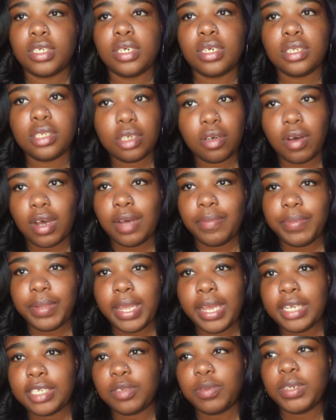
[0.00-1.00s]
So up
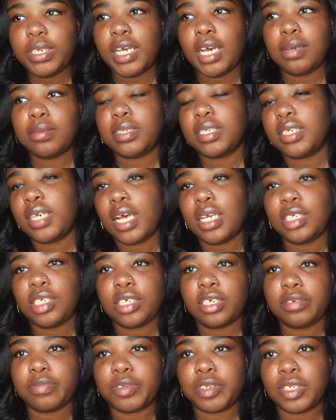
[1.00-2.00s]
next, we have
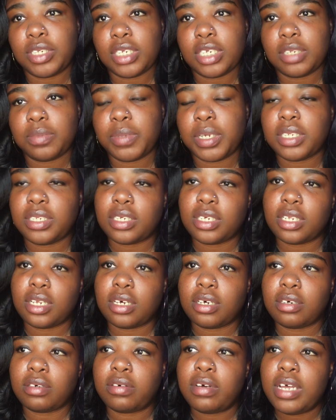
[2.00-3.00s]
Takeshita versus
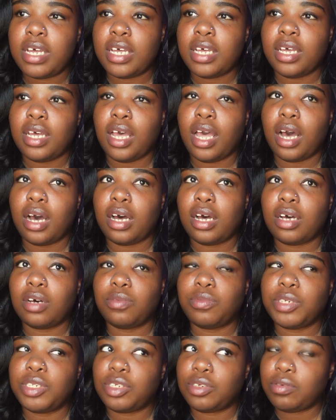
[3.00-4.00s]
Mentolo.
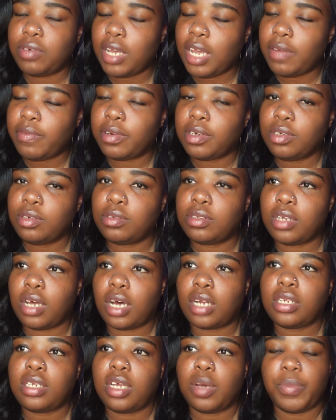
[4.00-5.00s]
We do have Uncle
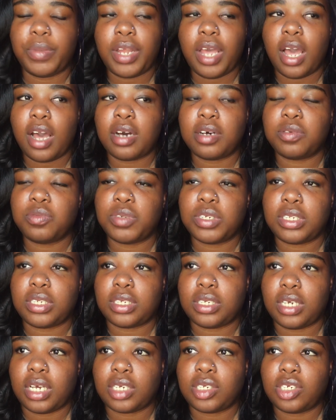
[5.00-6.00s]
Don coming out with
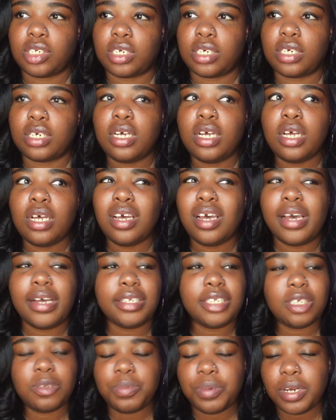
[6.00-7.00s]
Takeshita.
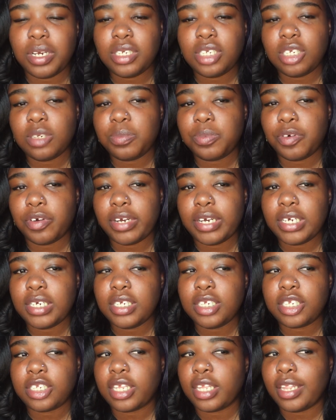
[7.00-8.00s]
And surprise,
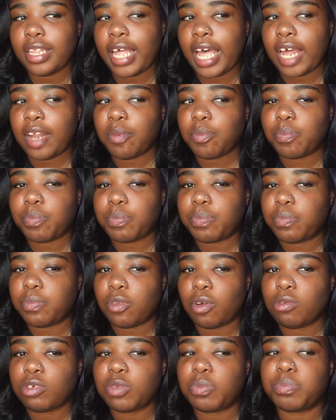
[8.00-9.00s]
surprise, that
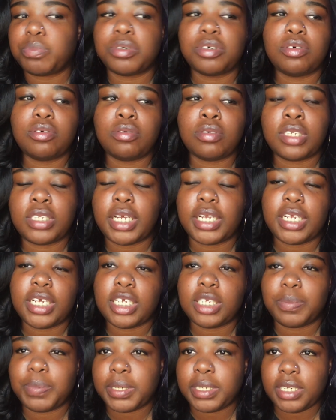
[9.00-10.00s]
those boos that
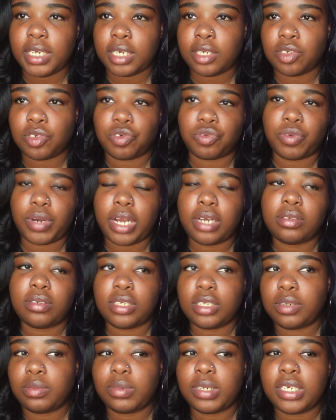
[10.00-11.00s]
he's been getting drowned
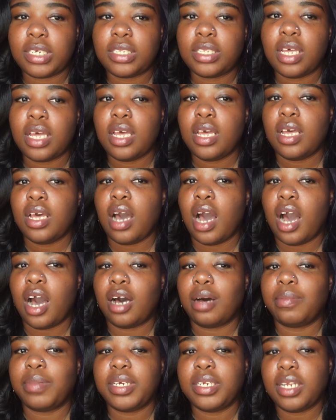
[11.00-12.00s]
with,
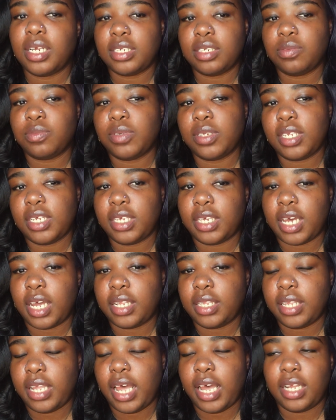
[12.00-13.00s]
he doesn't really
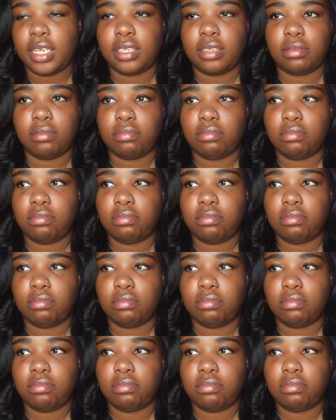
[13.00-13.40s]
get that.